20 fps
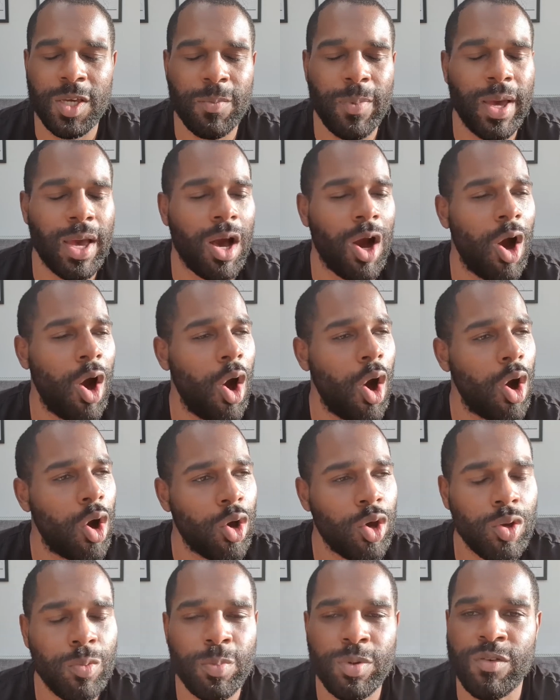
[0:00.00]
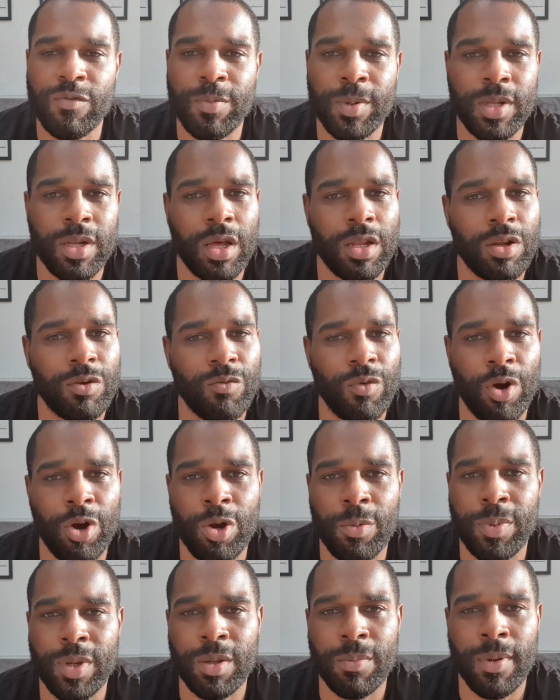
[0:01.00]
I hope you've been on the
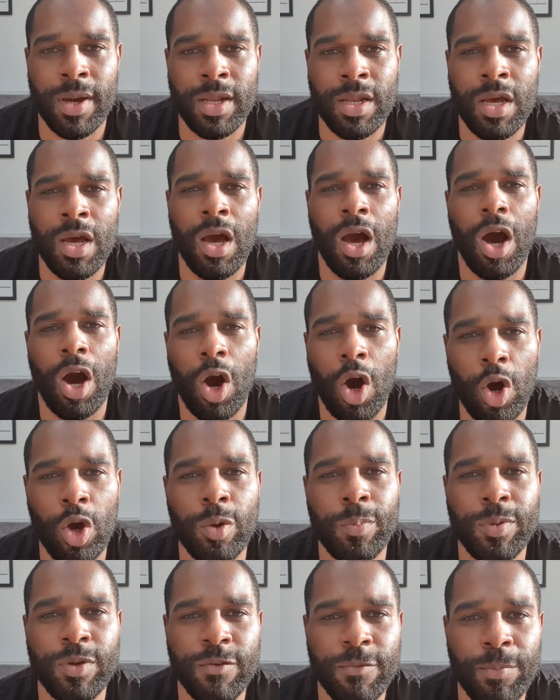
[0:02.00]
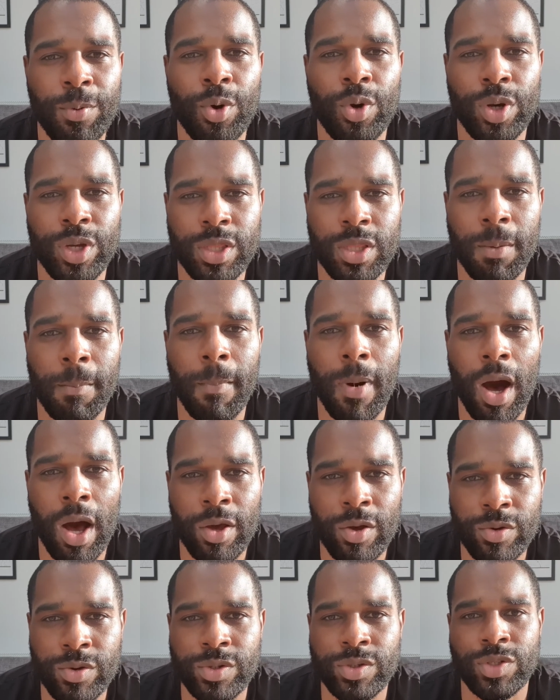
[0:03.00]
road, big man. I hope you've put in the
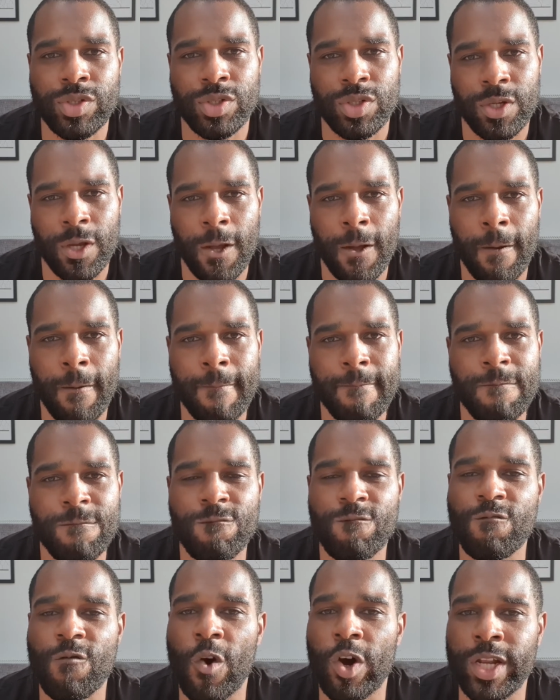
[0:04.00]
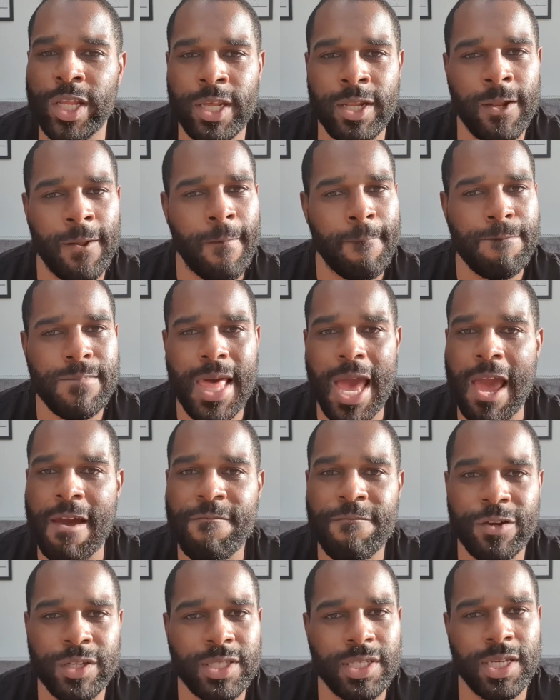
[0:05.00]
miles, running
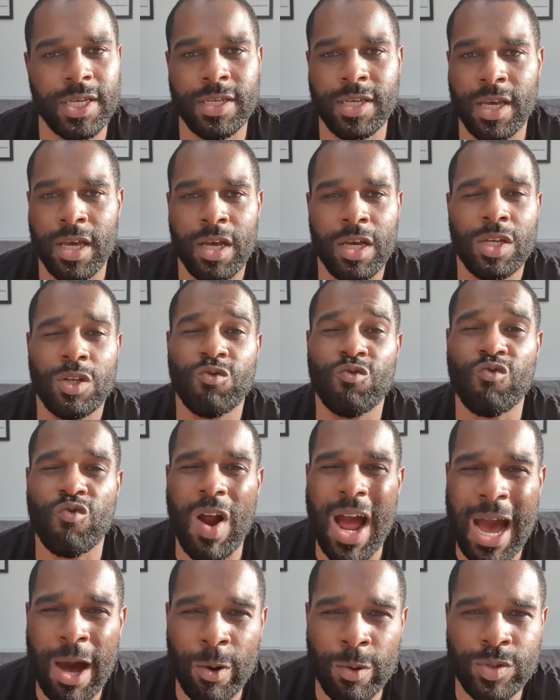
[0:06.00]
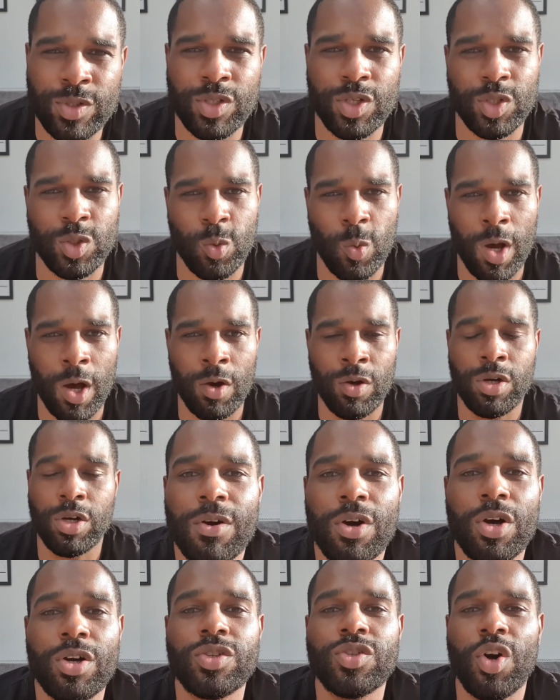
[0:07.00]
everything, rounds as well.
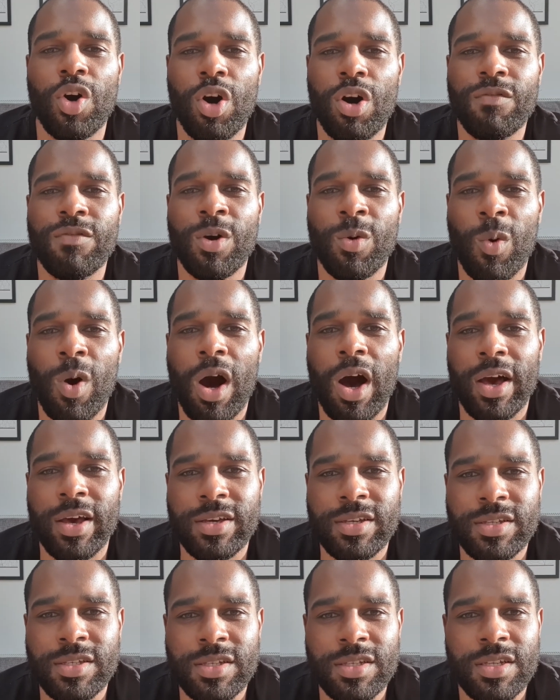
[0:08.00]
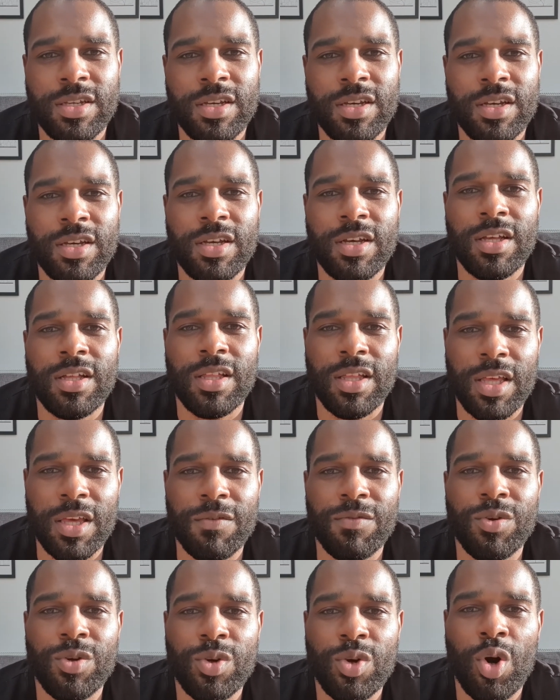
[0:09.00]
Because otherwise,
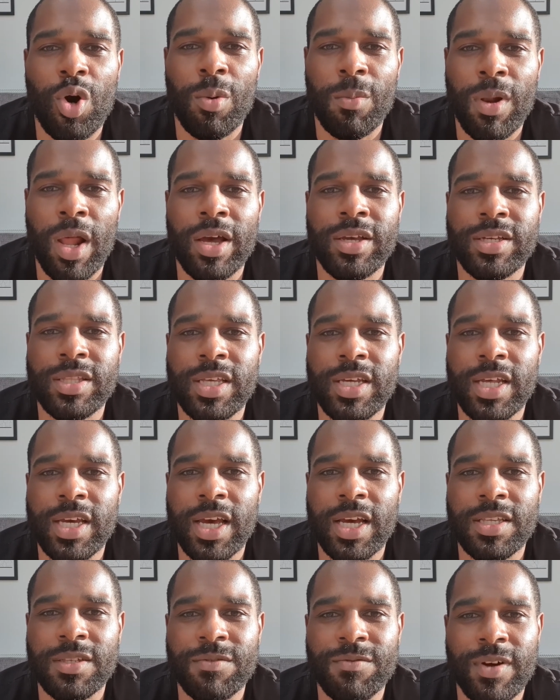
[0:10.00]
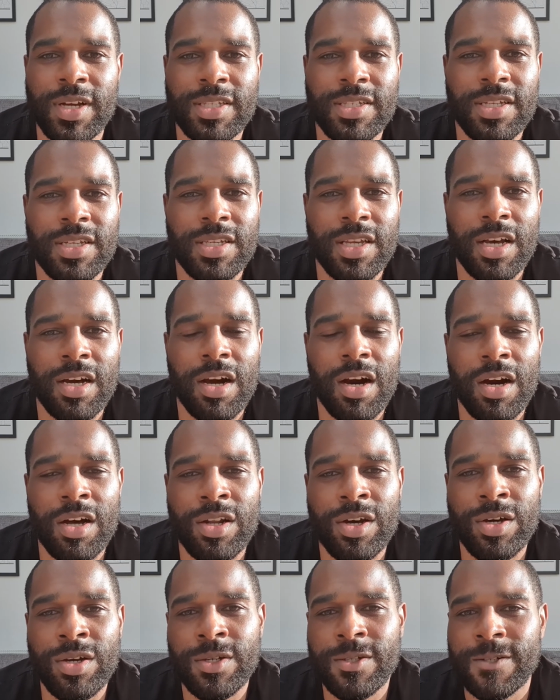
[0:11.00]
if you come like you did against Francis
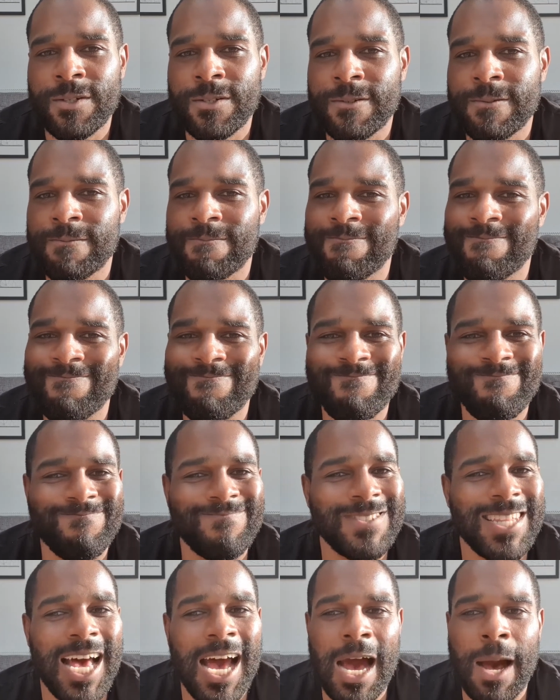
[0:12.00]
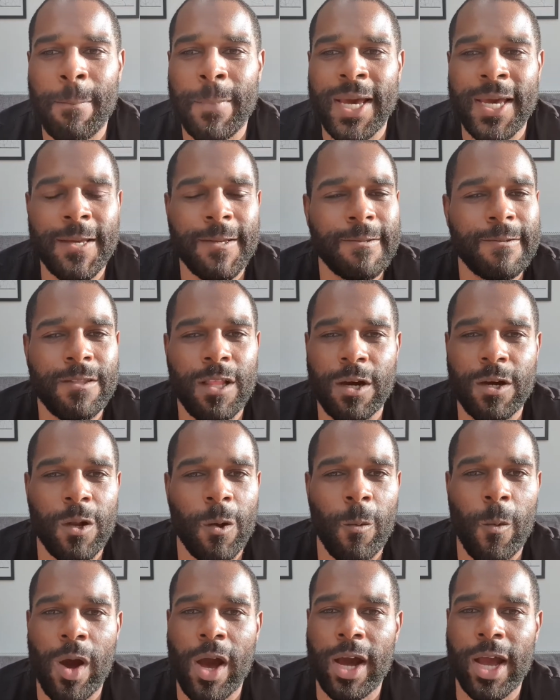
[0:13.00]
Ngannou, nah, mate, it's not going to
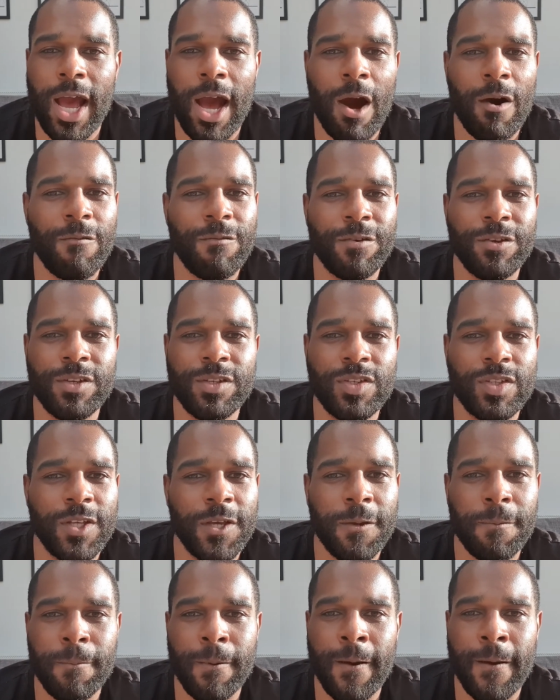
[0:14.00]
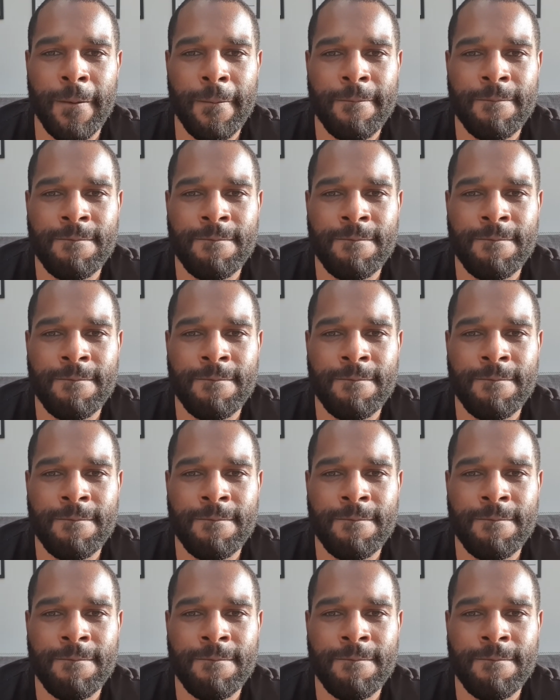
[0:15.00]
work out for you, Stipe.